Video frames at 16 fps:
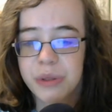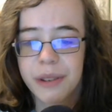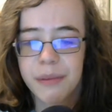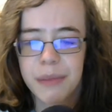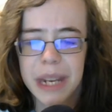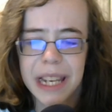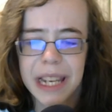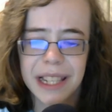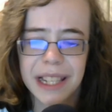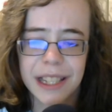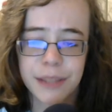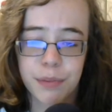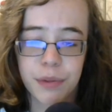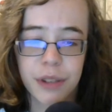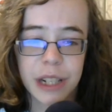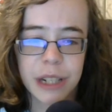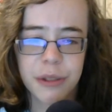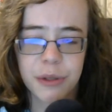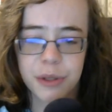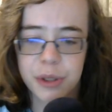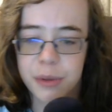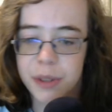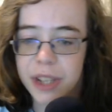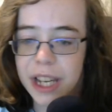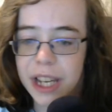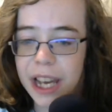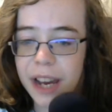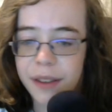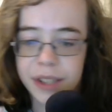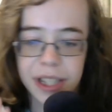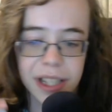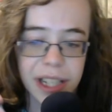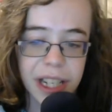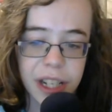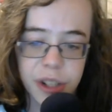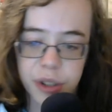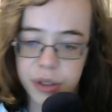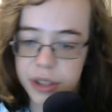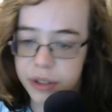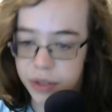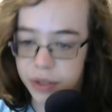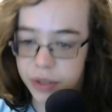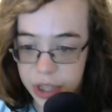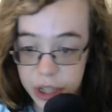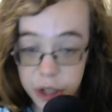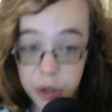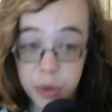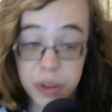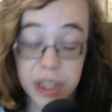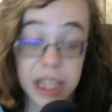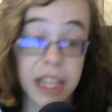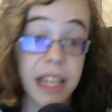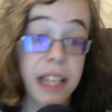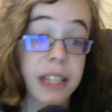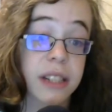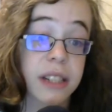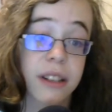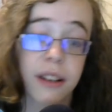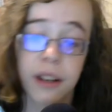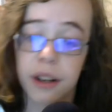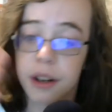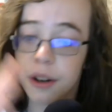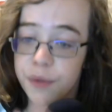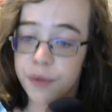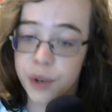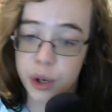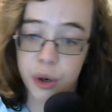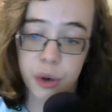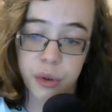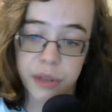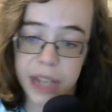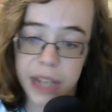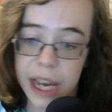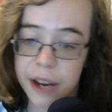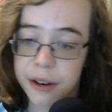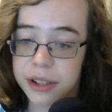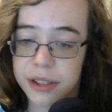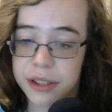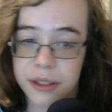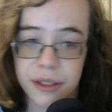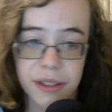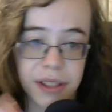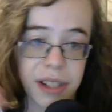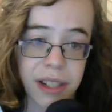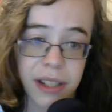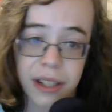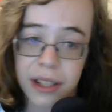and making these prequels where they have to introduce new things for old characters,